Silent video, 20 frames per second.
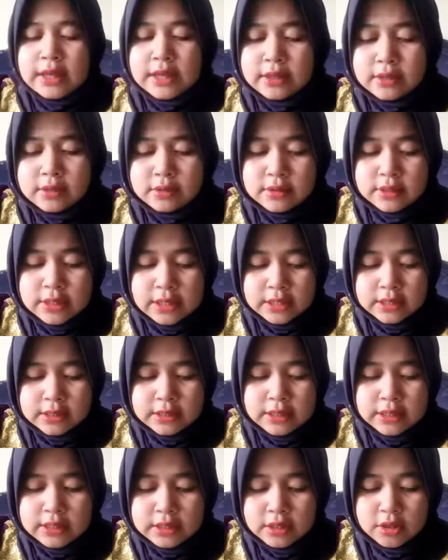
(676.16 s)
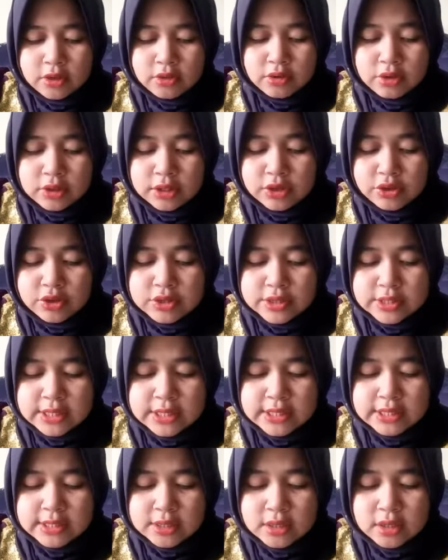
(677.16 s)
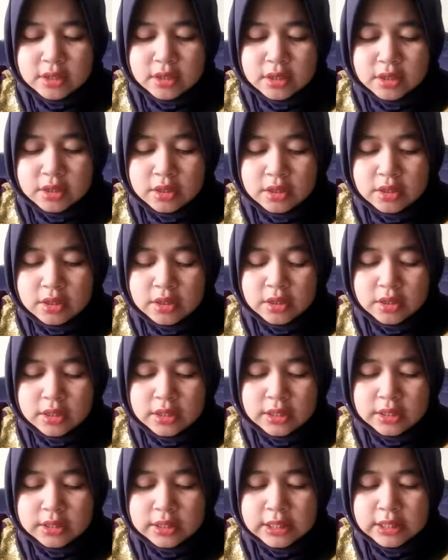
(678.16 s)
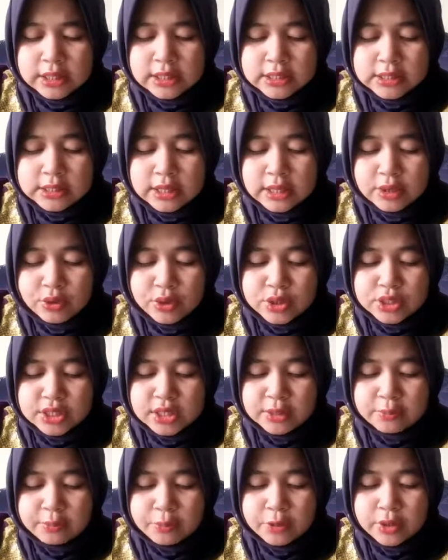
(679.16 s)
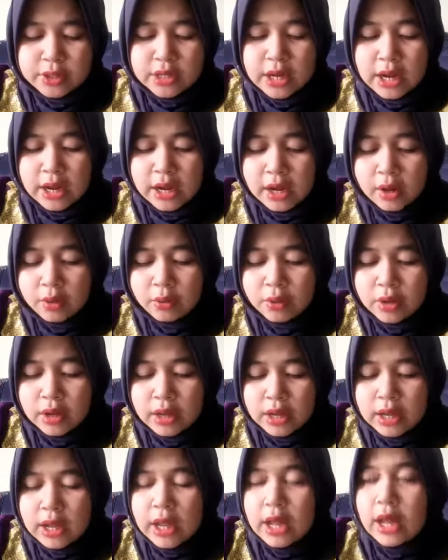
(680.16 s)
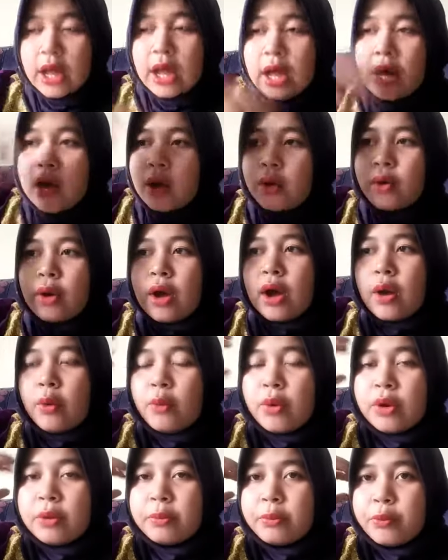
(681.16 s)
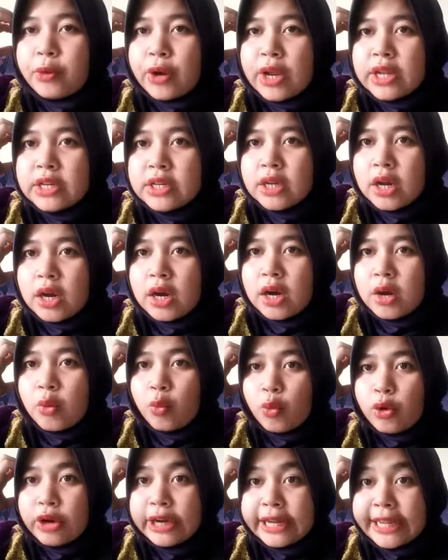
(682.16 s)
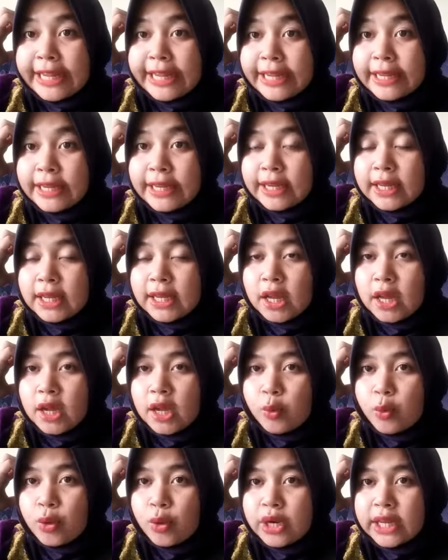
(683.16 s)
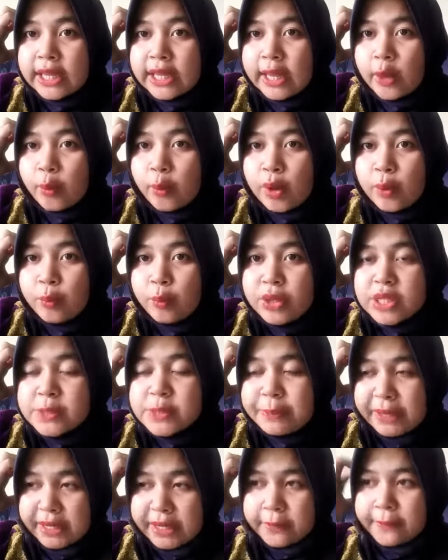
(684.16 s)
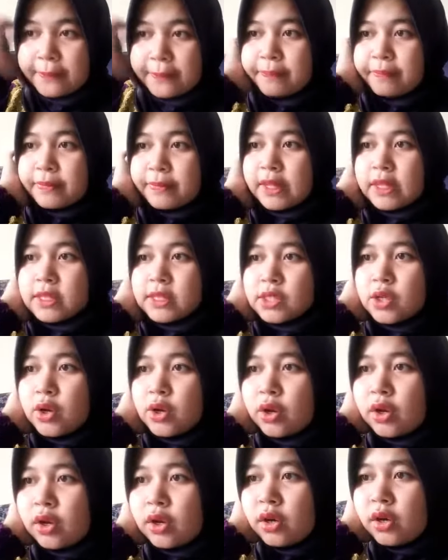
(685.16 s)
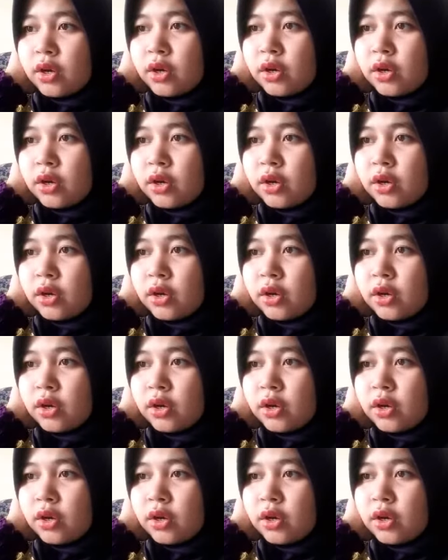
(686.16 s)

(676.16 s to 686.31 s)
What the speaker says: in neurolinguistics, it is language and brain, how our brain are working when we speak. So